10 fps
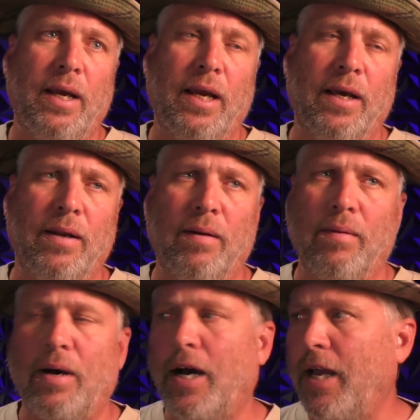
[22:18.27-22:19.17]

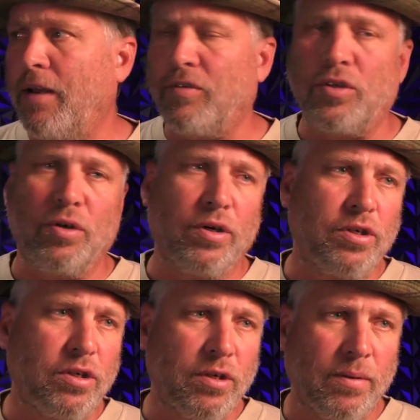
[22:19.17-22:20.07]
And I have
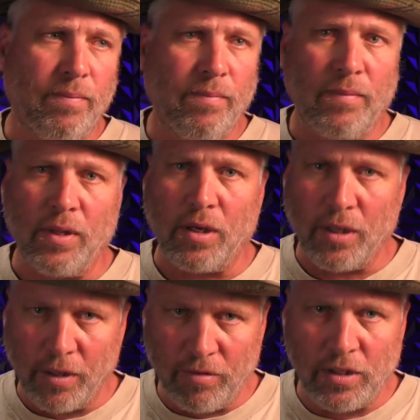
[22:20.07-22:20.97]
searched the
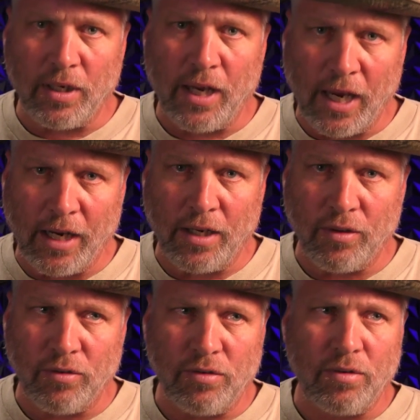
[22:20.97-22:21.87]
cliffs and
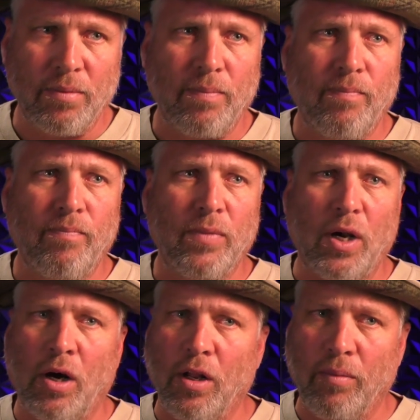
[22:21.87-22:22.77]
canyons
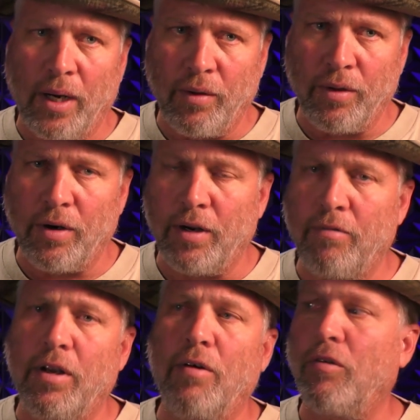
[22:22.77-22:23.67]
all around there and
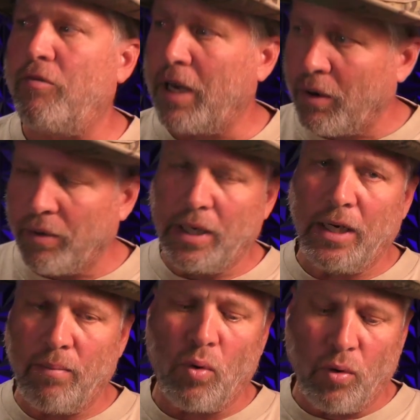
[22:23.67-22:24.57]
have never found
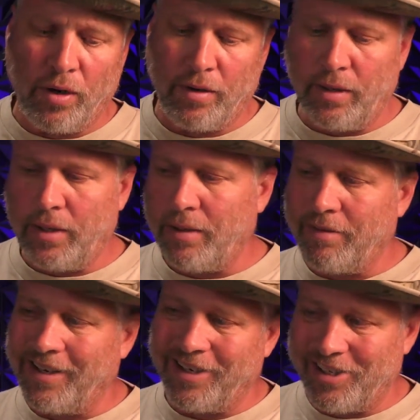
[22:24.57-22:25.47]
any more
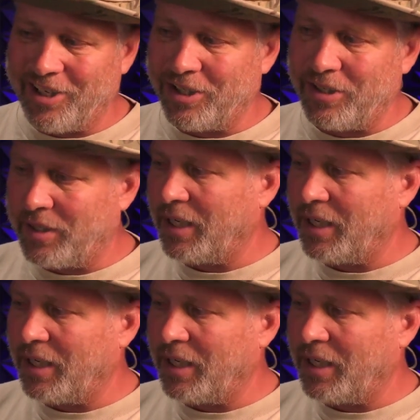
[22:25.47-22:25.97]
than just